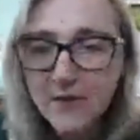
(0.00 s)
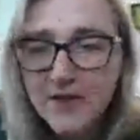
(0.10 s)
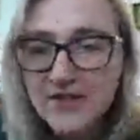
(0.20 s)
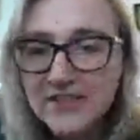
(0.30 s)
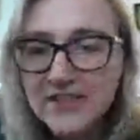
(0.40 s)

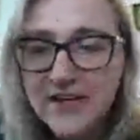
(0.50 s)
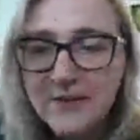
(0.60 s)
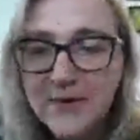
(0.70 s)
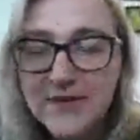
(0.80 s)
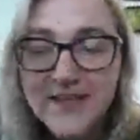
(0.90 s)
Question
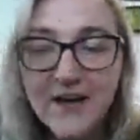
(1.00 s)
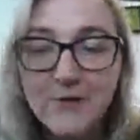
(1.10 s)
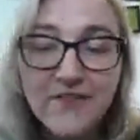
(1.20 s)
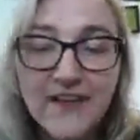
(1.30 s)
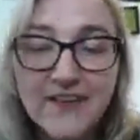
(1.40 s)
uh, was, how do
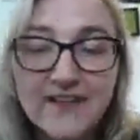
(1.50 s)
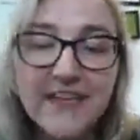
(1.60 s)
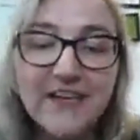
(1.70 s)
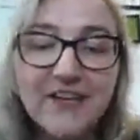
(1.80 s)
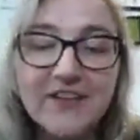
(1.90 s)
we find this
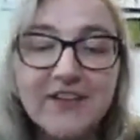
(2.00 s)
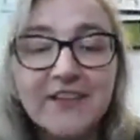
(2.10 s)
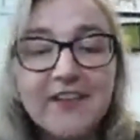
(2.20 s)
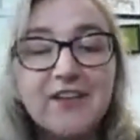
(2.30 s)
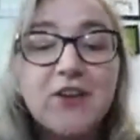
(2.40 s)
later?
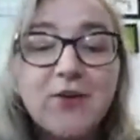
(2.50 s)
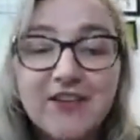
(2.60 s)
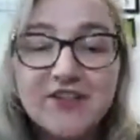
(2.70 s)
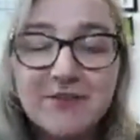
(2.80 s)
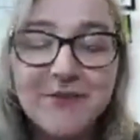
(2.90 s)
Good
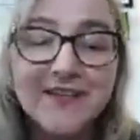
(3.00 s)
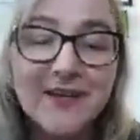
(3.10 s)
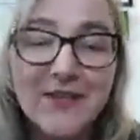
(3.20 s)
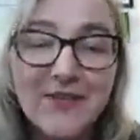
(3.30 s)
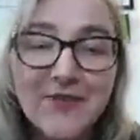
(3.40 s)
question, because
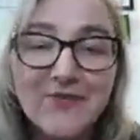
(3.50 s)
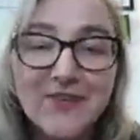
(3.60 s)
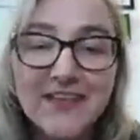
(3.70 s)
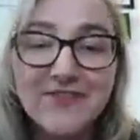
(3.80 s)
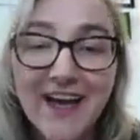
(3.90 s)
I went through it
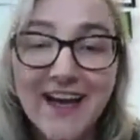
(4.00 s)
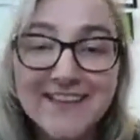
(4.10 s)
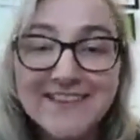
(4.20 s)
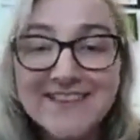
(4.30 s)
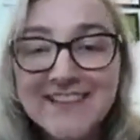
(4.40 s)
really
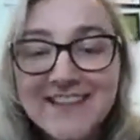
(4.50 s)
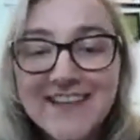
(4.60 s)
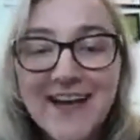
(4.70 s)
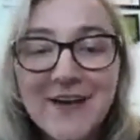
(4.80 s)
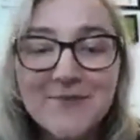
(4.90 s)
fast.
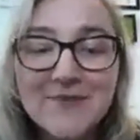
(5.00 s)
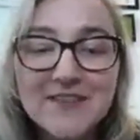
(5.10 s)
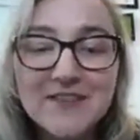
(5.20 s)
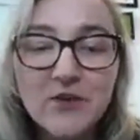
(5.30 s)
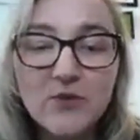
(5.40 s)
Um,
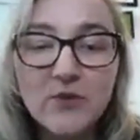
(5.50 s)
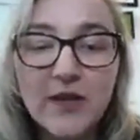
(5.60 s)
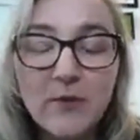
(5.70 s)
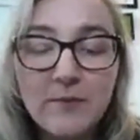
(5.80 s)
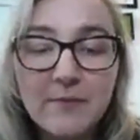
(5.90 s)
so
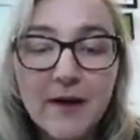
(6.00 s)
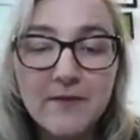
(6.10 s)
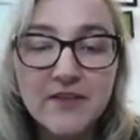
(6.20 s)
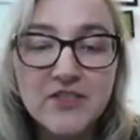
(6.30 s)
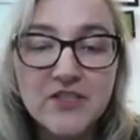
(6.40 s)
it will be
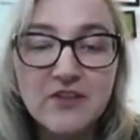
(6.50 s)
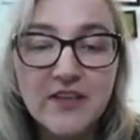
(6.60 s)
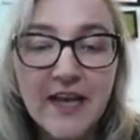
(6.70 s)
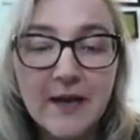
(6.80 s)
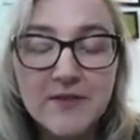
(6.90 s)
published to
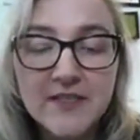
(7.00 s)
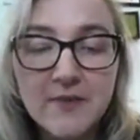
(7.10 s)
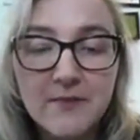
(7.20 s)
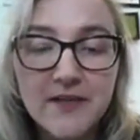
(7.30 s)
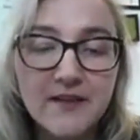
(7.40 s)
the Hamilton
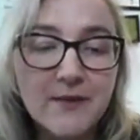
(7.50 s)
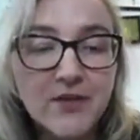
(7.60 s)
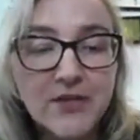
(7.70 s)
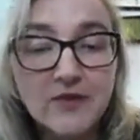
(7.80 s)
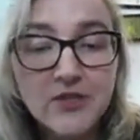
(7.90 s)
Public
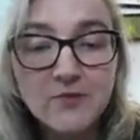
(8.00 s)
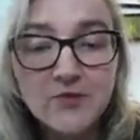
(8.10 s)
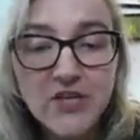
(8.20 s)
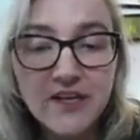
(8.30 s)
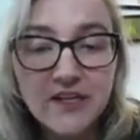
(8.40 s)
Library YouTube
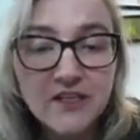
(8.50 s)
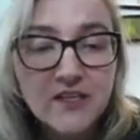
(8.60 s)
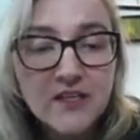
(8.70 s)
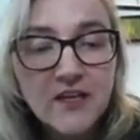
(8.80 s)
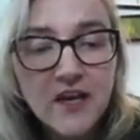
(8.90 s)

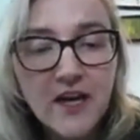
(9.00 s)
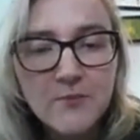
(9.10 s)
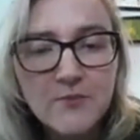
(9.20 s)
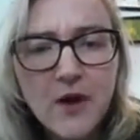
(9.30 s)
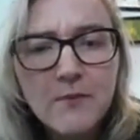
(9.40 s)
channel,
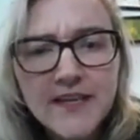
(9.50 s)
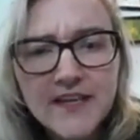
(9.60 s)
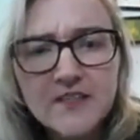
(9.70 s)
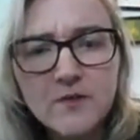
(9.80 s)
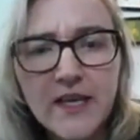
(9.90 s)
um, probably
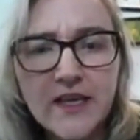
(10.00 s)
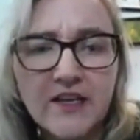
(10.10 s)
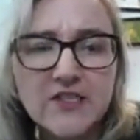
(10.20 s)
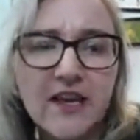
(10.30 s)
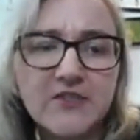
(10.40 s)
next week.
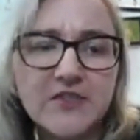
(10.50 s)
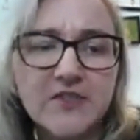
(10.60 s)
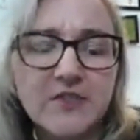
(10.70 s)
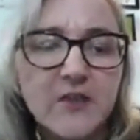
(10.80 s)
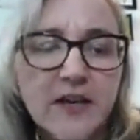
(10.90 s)
I just have
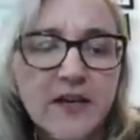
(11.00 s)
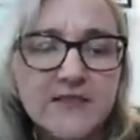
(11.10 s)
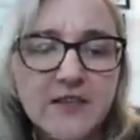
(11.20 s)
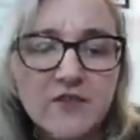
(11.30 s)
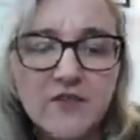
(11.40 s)
to uh,
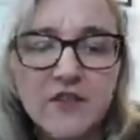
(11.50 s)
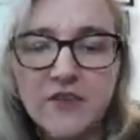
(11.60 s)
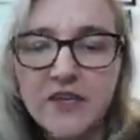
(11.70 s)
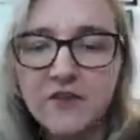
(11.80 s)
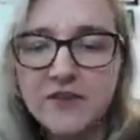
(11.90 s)
send over the
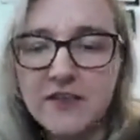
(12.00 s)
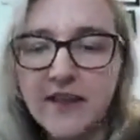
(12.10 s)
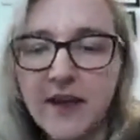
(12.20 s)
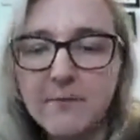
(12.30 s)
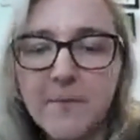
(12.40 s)
video to
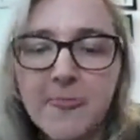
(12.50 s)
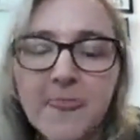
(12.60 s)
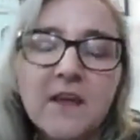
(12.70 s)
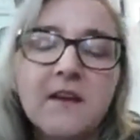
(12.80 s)
them.